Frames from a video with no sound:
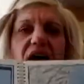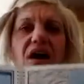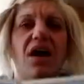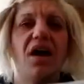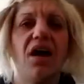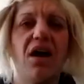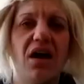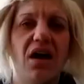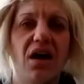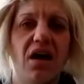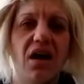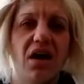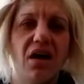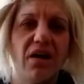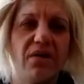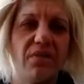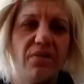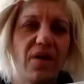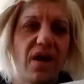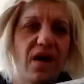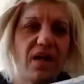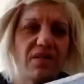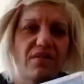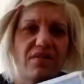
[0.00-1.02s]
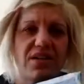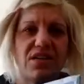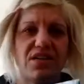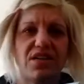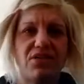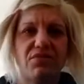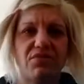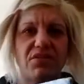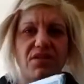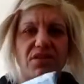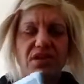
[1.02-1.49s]

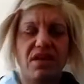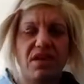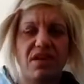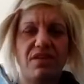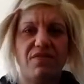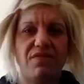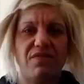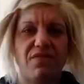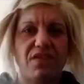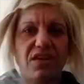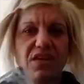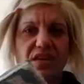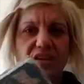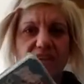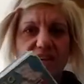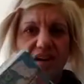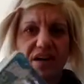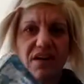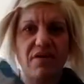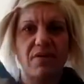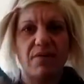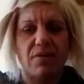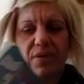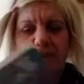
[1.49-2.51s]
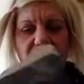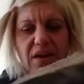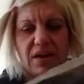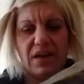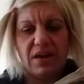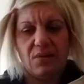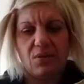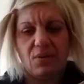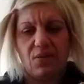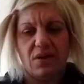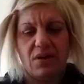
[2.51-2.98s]
elevation relief detail, but
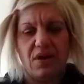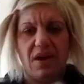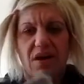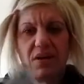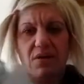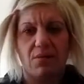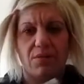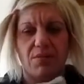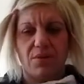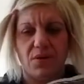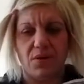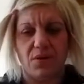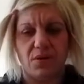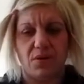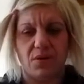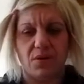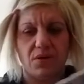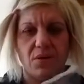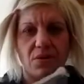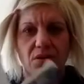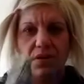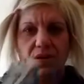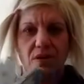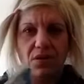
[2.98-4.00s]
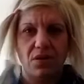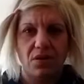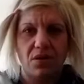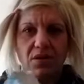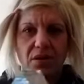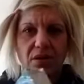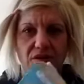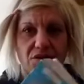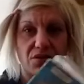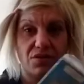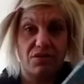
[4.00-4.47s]
it will help you
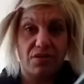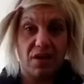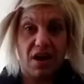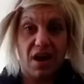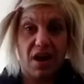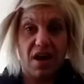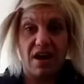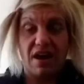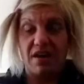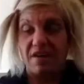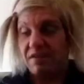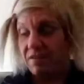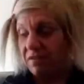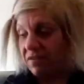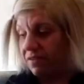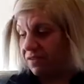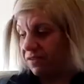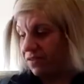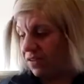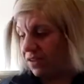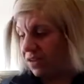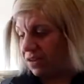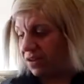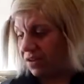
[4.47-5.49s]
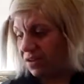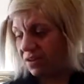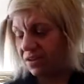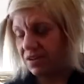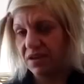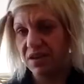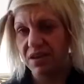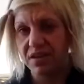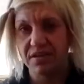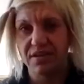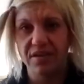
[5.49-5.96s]
survive if you
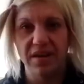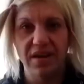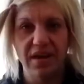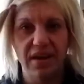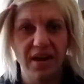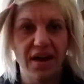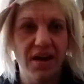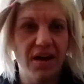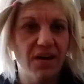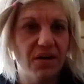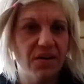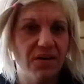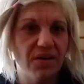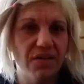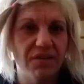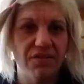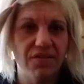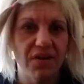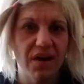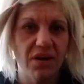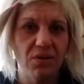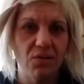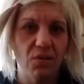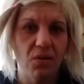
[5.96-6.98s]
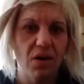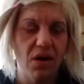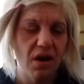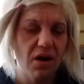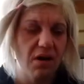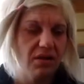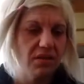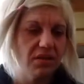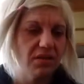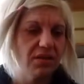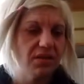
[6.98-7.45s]
need to get out or find
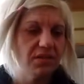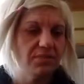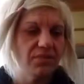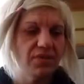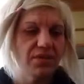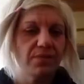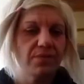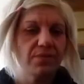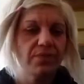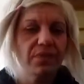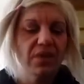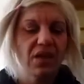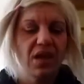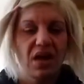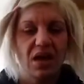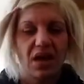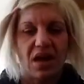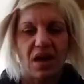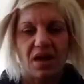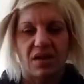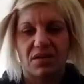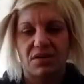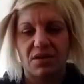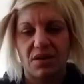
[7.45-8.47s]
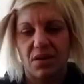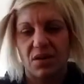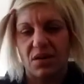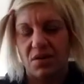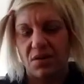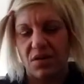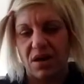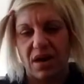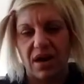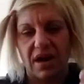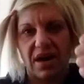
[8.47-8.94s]
water or something.
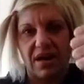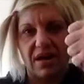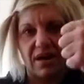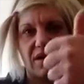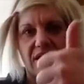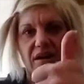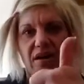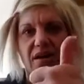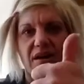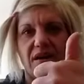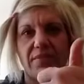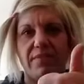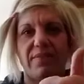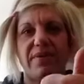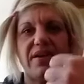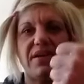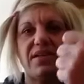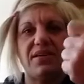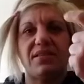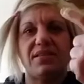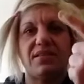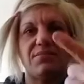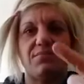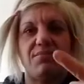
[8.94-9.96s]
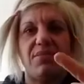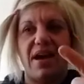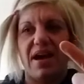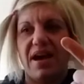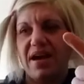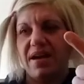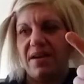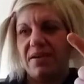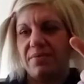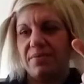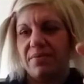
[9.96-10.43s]
So compass,
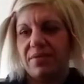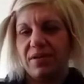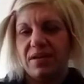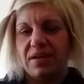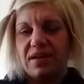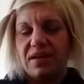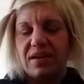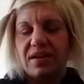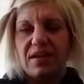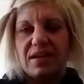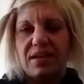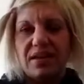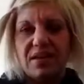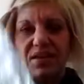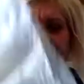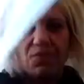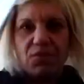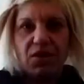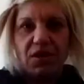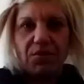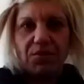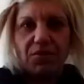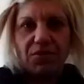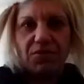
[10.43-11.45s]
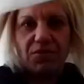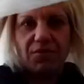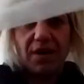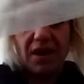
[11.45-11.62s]
map, waterproof